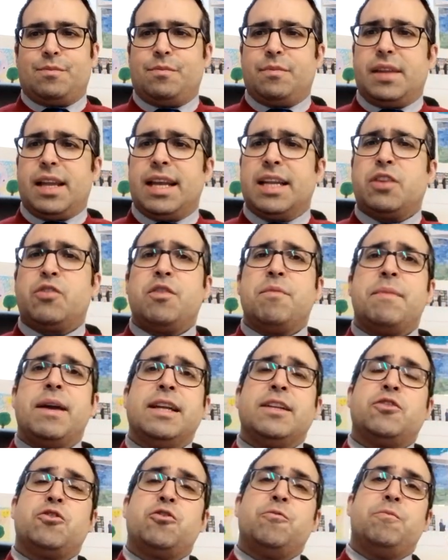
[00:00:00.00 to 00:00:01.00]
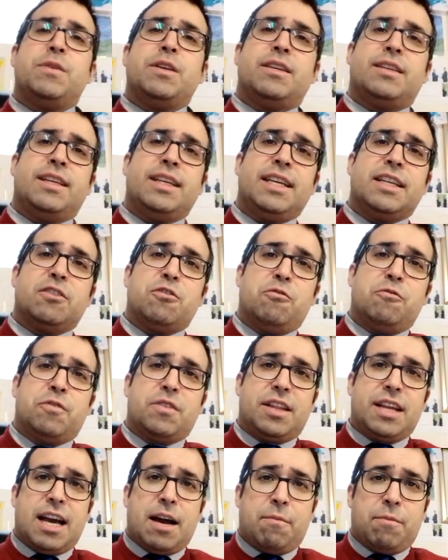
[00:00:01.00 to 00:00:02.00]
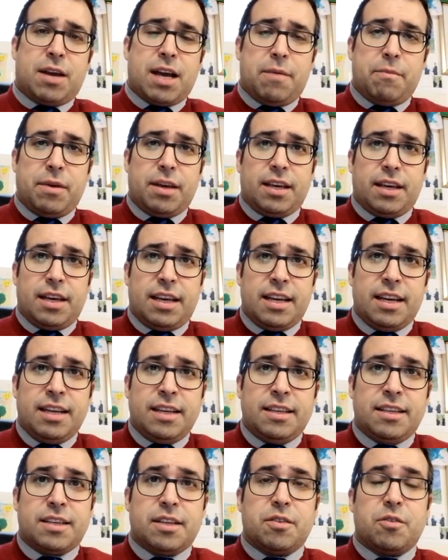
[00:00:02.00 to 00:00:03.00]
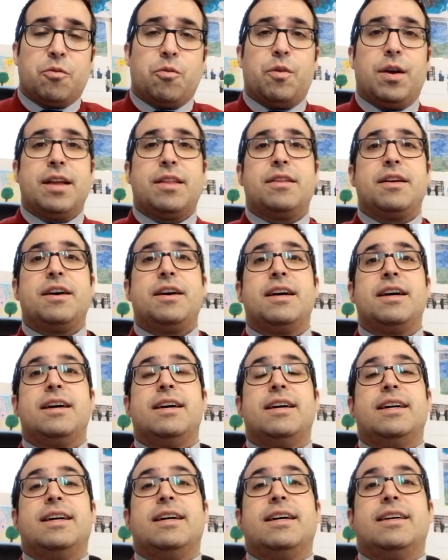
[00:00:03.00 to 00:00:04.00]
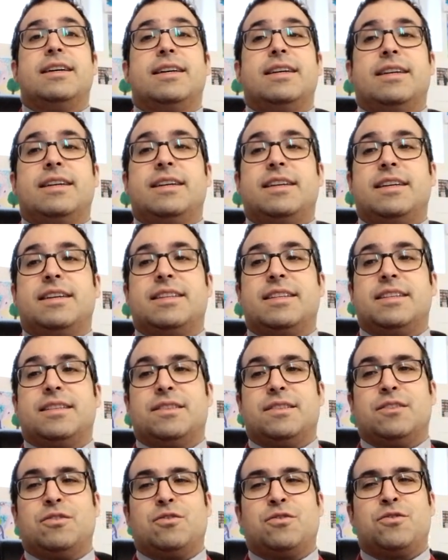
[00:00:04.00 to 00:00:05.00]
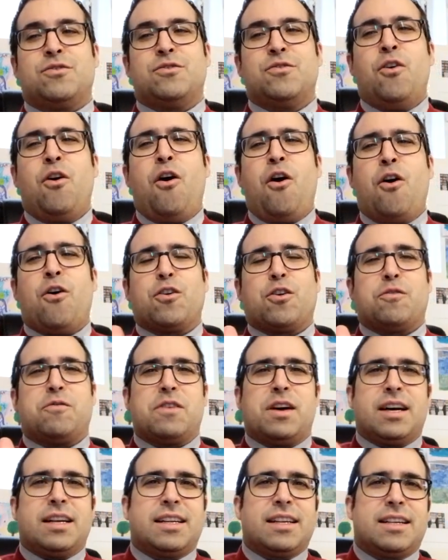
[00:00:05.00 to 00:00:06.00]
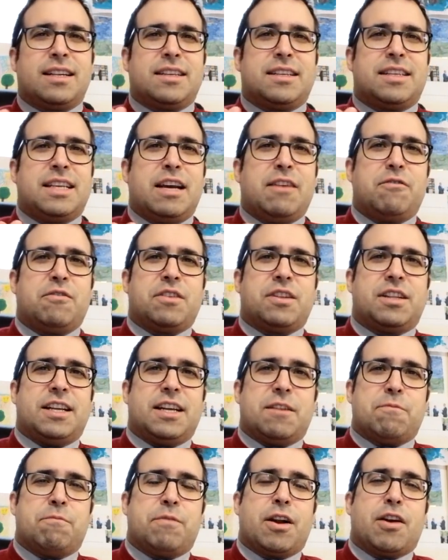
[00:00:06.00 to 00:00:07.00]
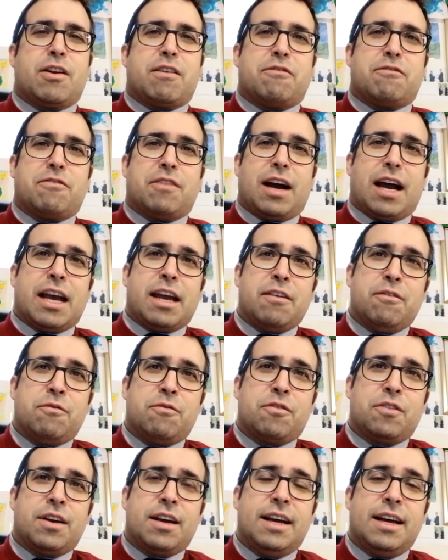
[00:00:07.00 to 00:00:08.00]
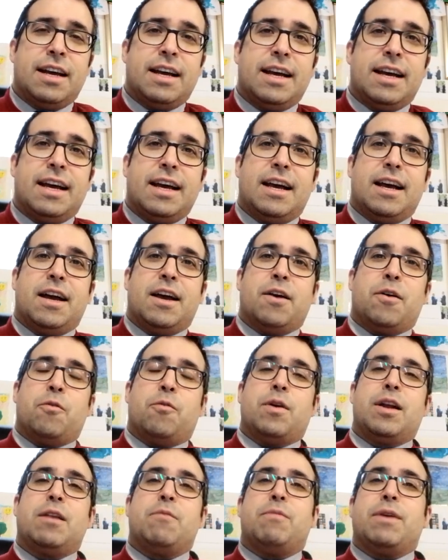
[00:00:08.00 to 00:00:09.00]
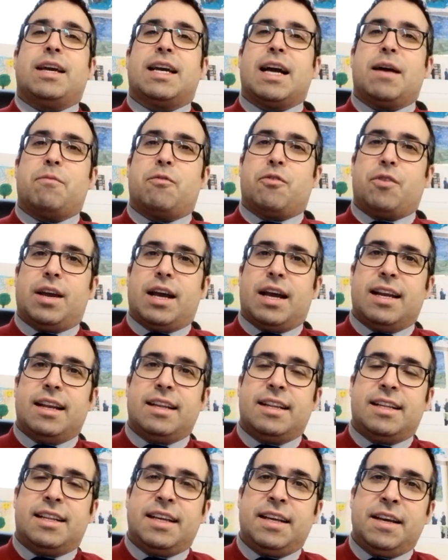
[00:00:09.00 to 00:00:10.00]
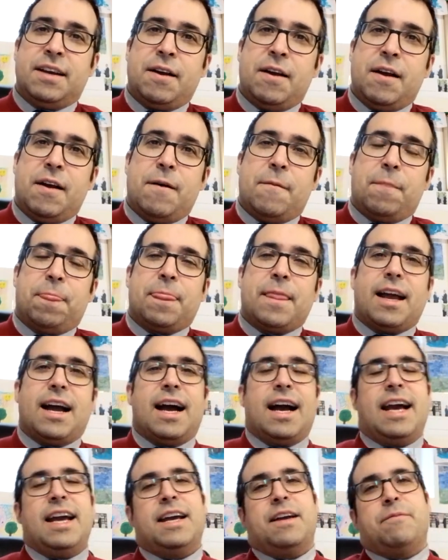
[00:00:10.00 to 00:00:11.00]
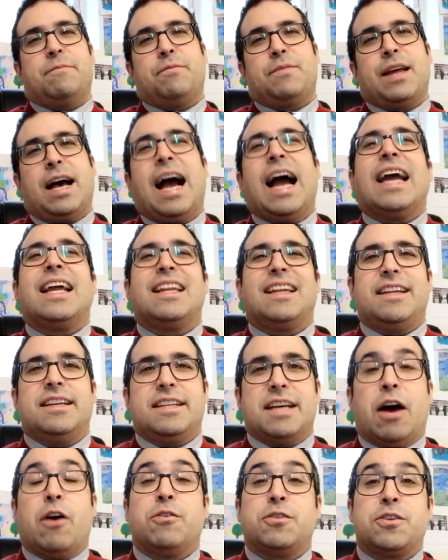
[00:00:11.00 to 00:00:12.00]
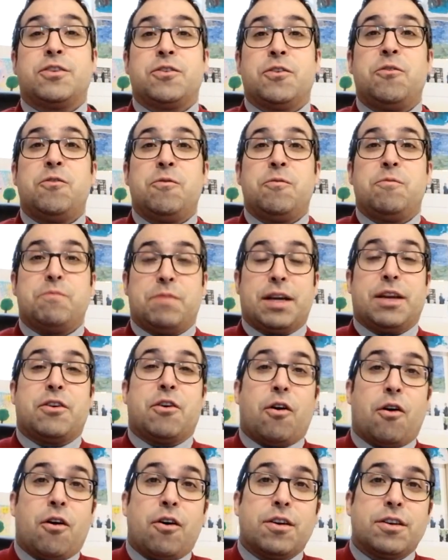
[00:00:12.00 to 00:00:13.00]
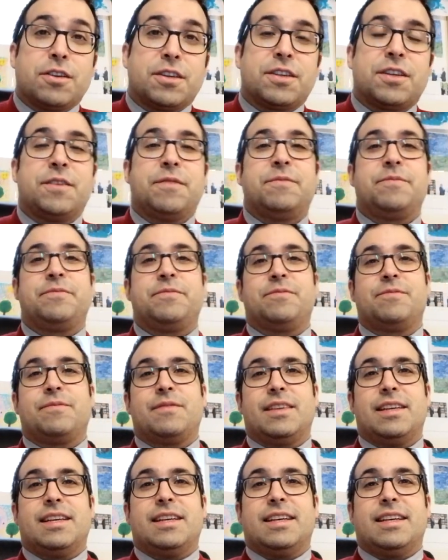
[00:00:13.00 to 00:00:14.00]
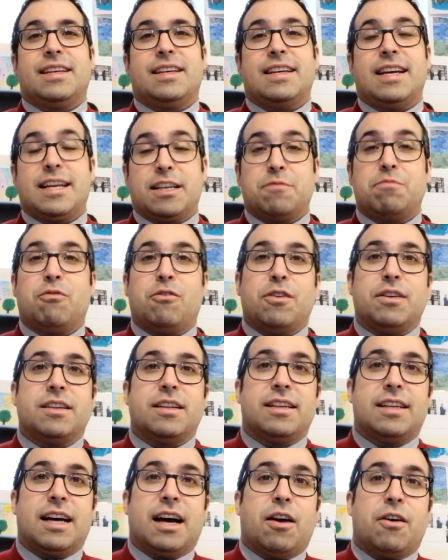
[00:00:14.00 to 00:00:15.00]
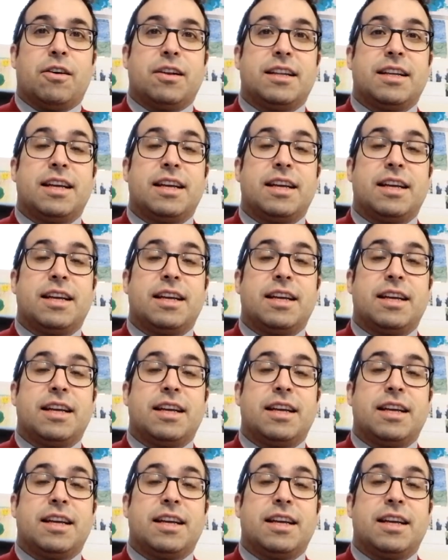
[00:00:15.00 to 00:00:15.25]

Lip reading: It remains to be seen over the upcoming years whether the thought of Article 17, Para 5 will become reality. I highly doubt so, because, as pointed out,